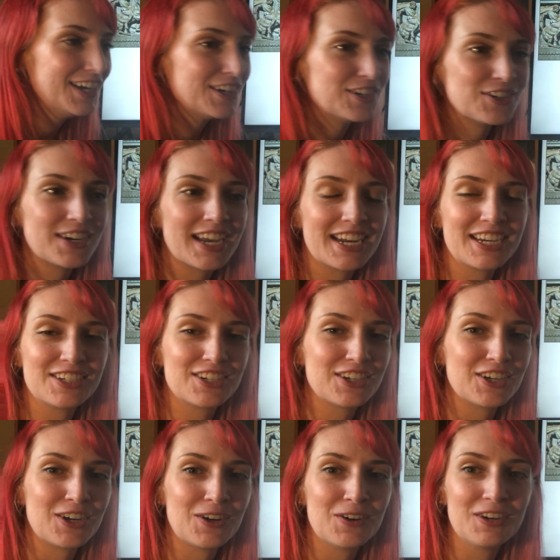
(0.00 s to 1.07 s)
You're getting to
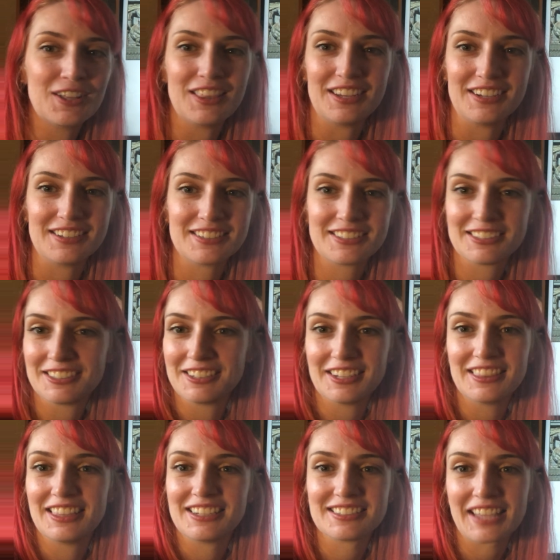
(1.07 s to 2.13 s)
go to
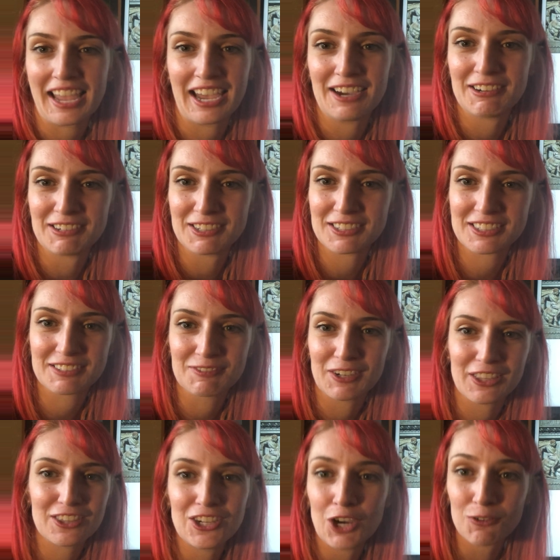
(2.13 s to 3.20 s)
this house
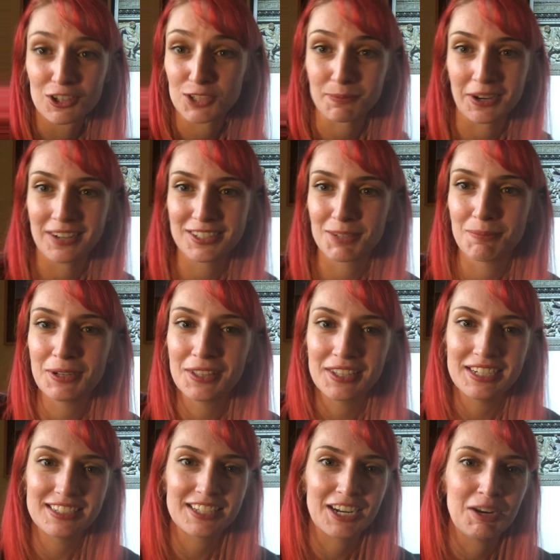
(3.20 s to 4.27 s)
with no
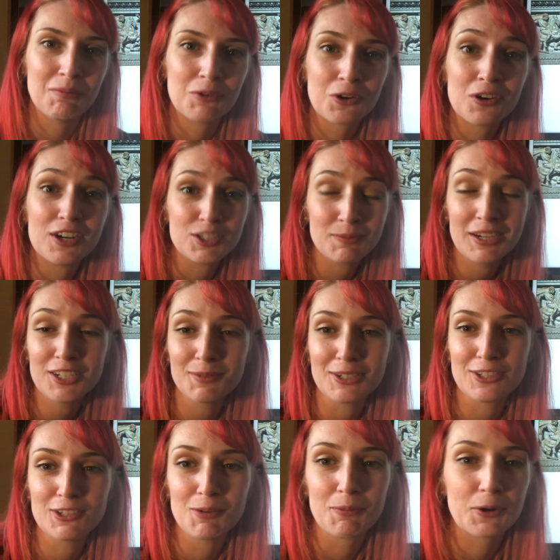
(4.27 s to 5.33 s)
responsibilities anymore. It's meant to be
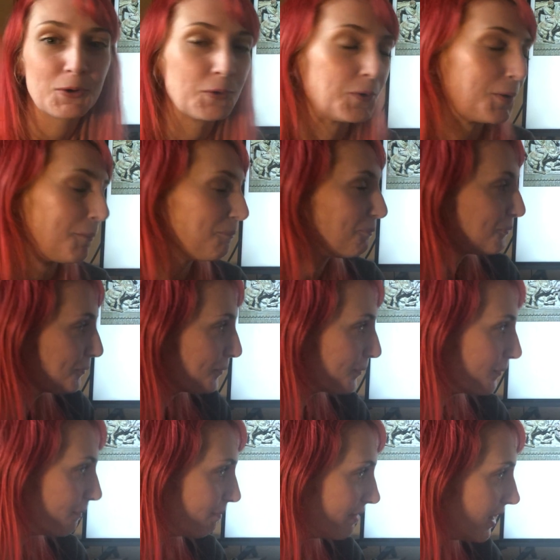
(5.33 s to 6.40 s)
super cool.
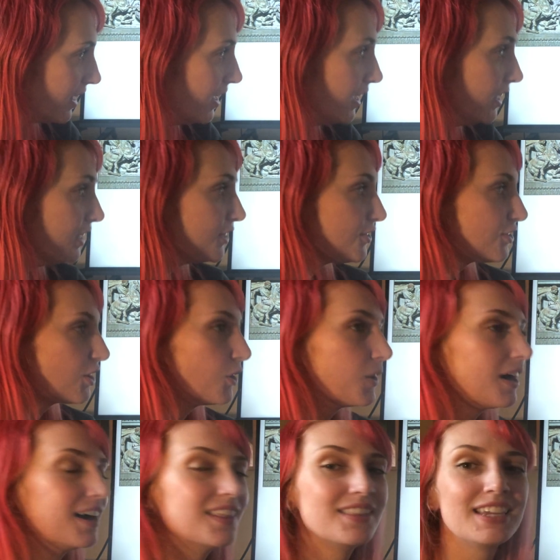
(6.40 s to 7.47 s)
So
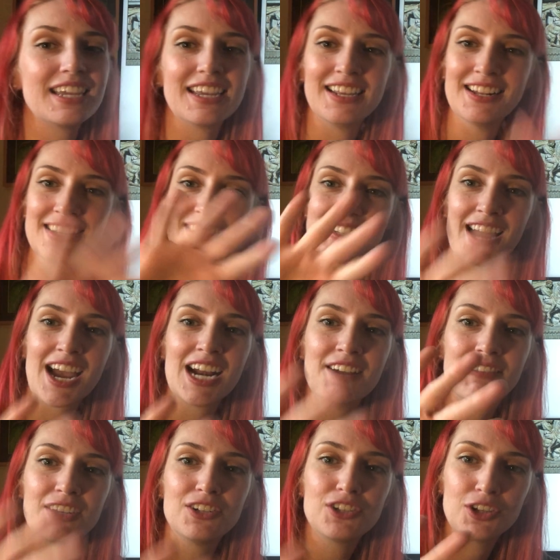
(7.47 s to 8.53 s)
on the inside
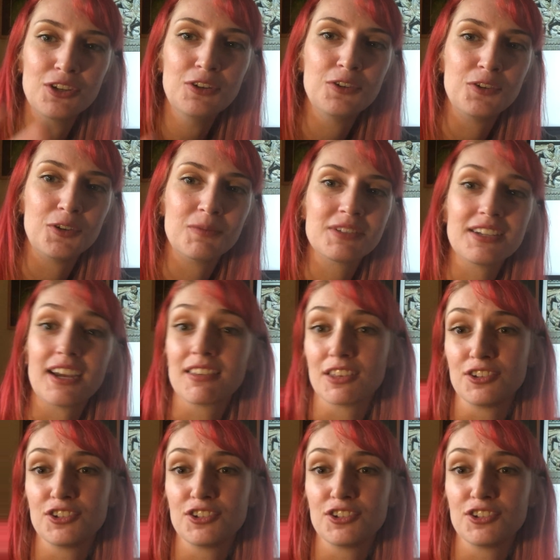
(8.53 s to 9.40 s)
of the tombs, like the